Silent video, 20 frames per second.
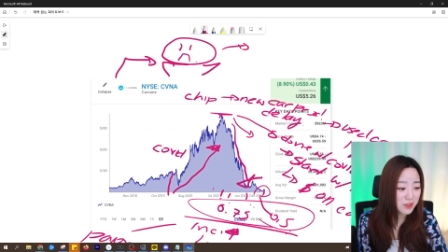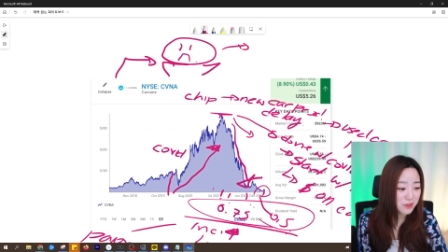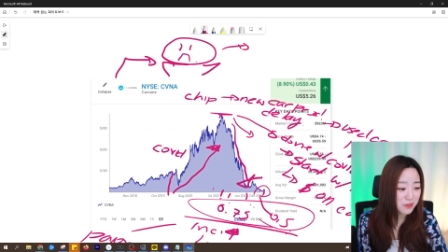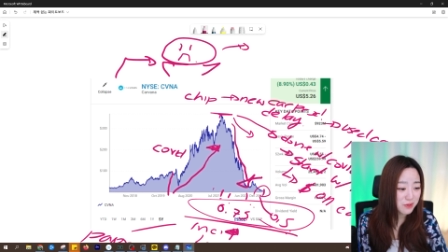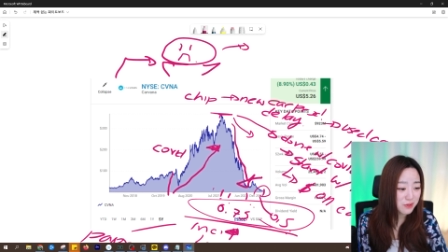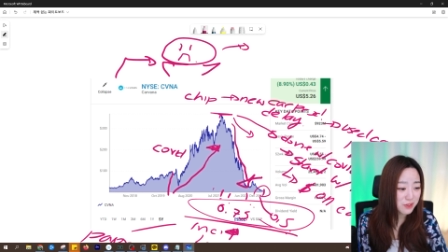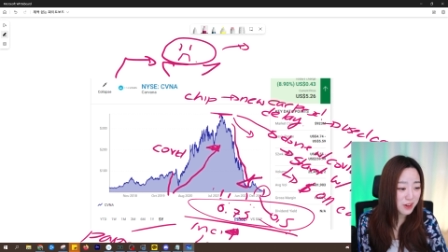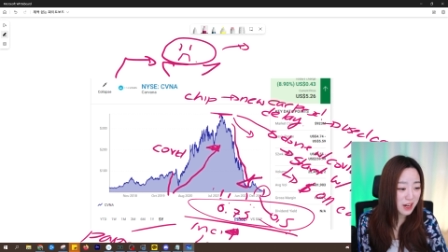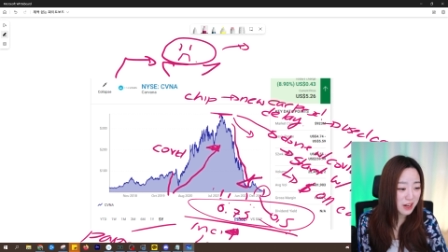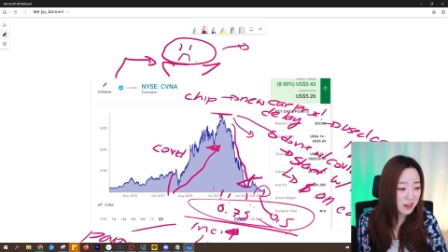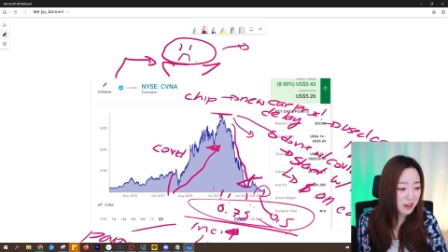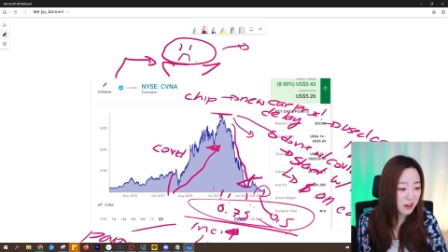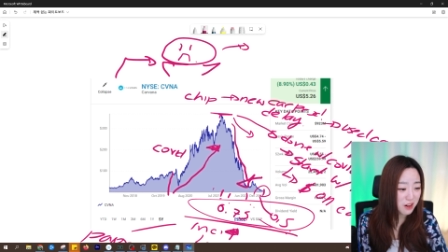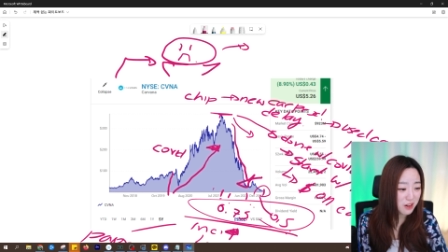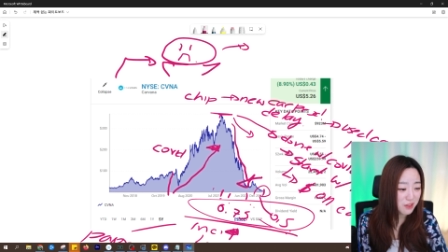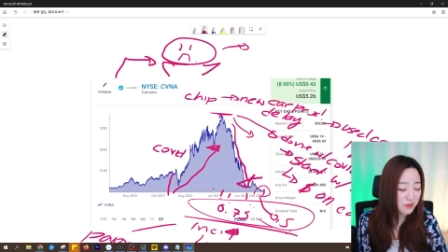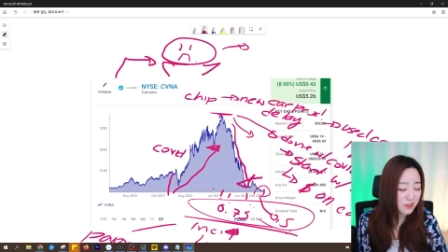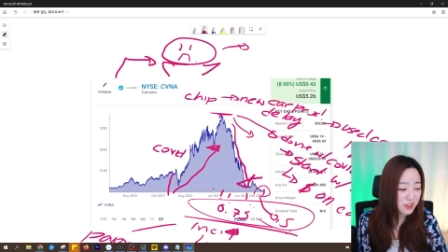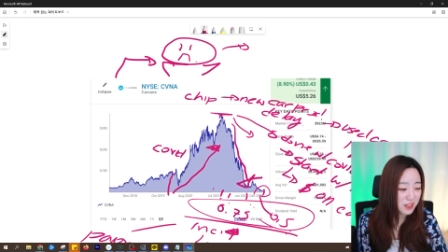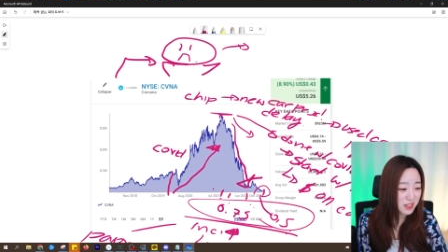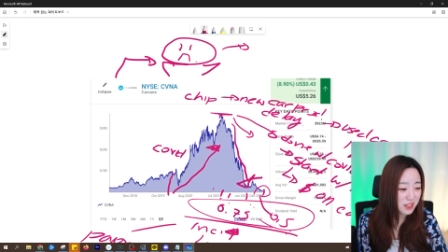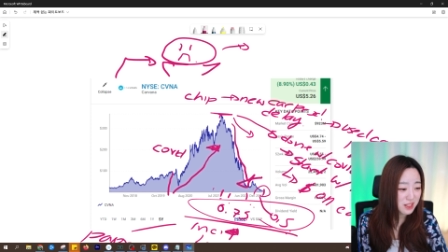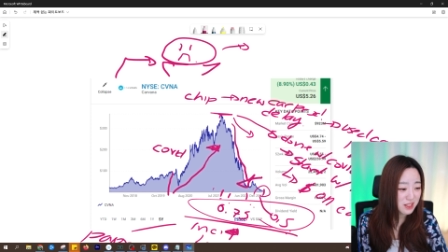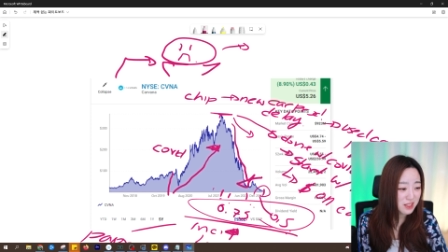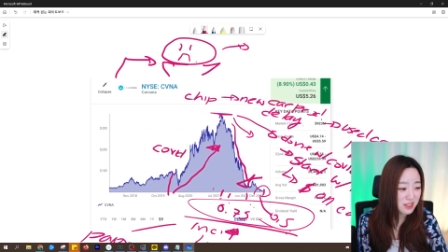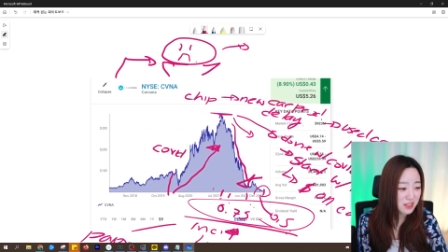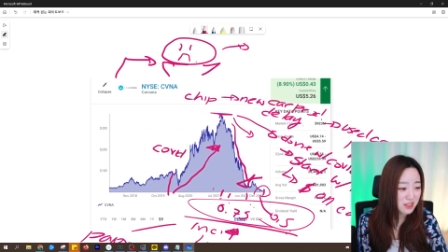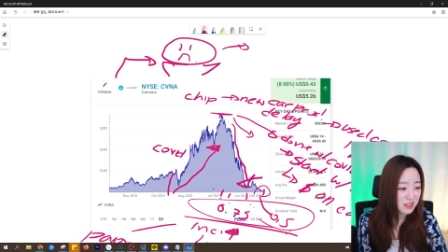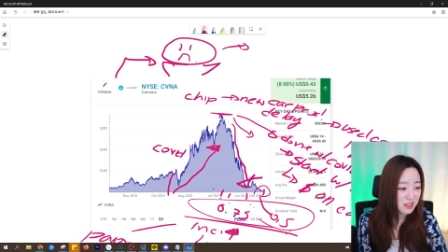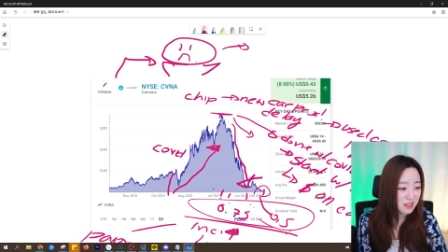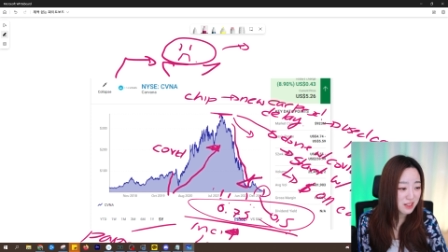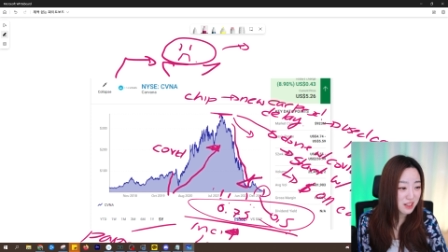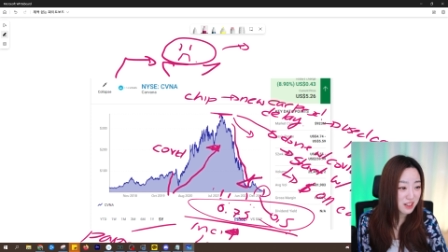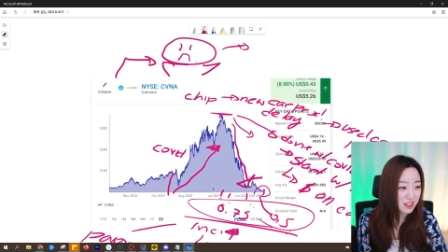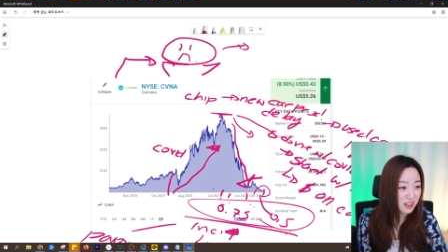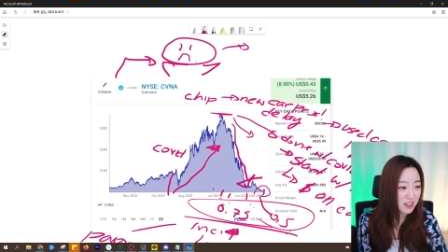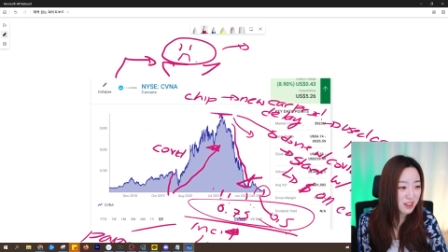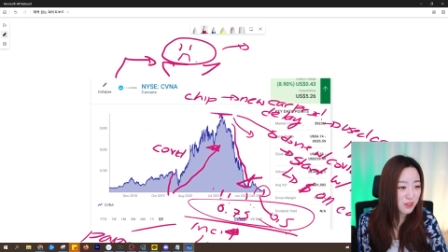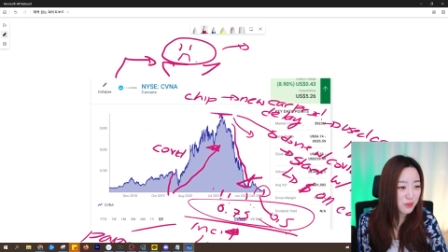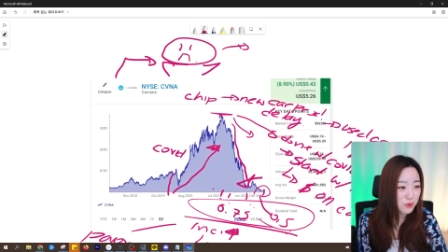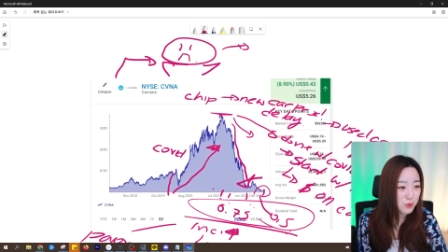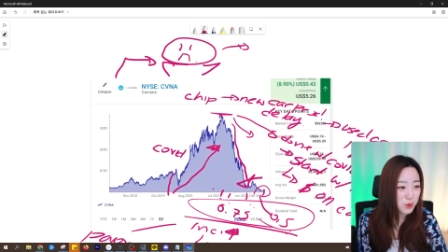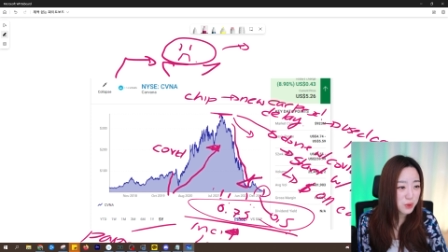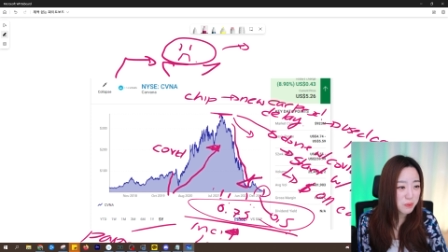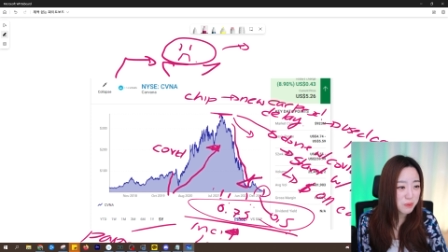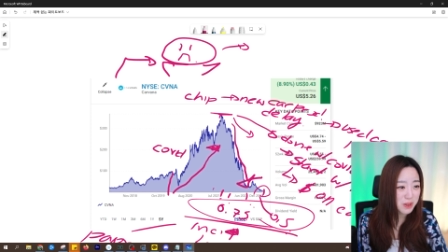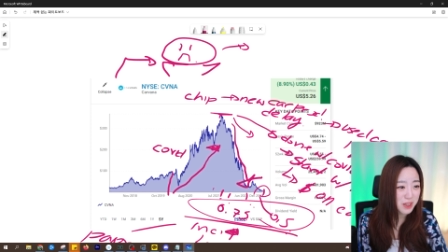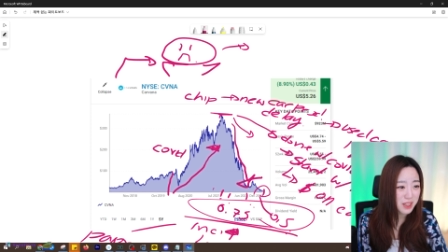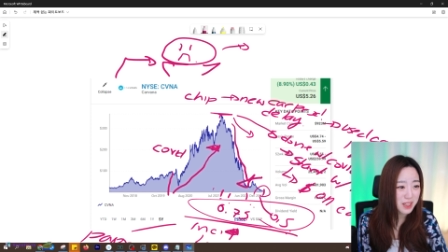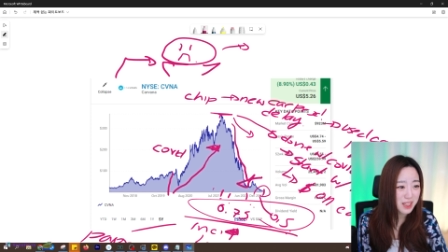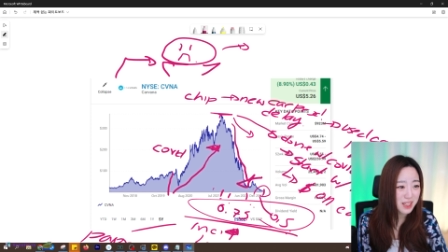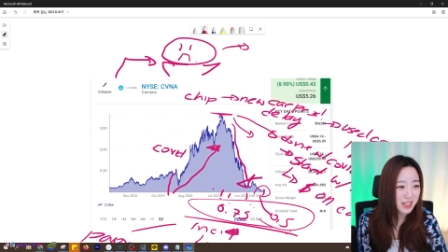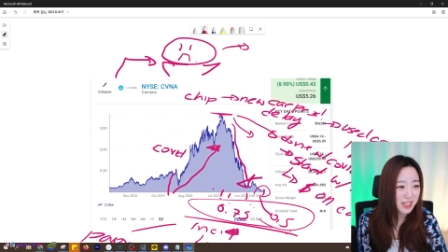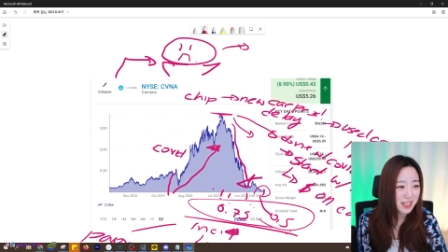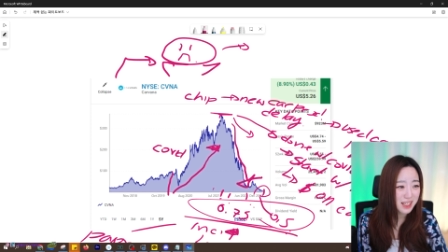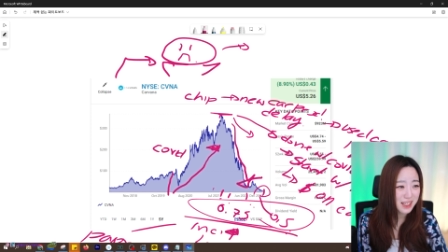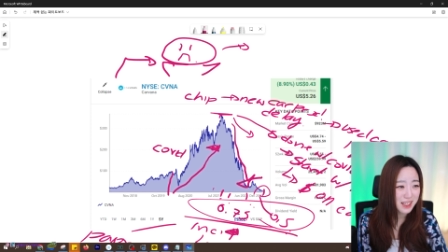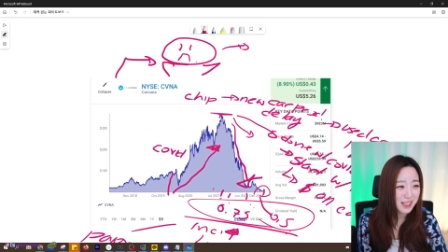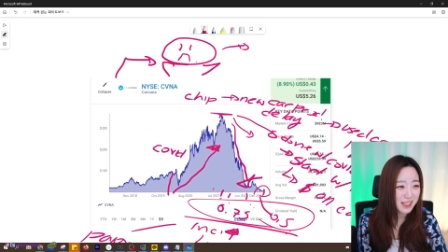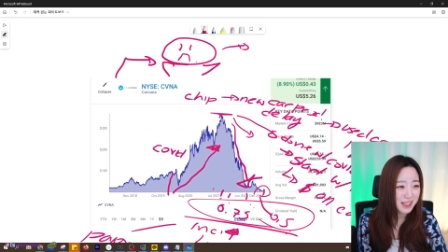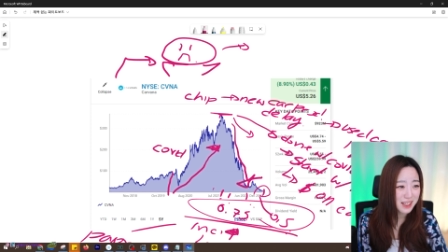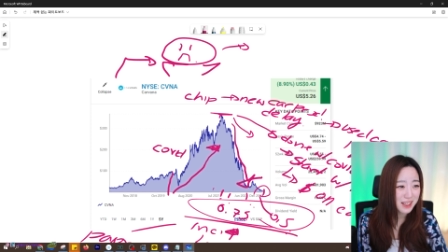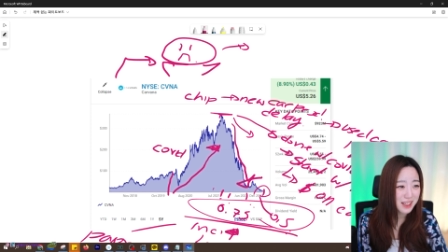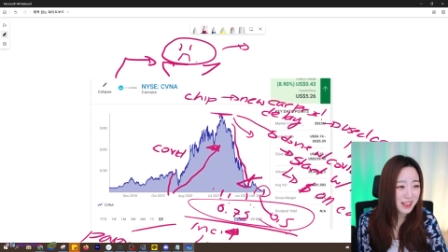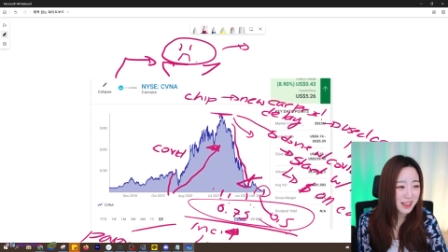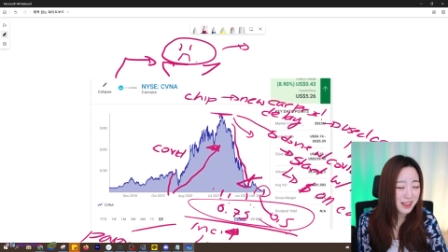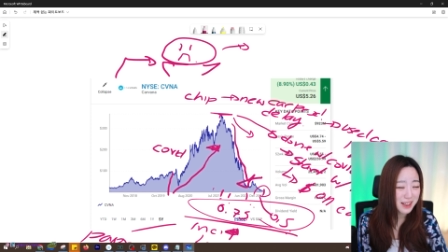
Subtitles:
fight off this cliff would be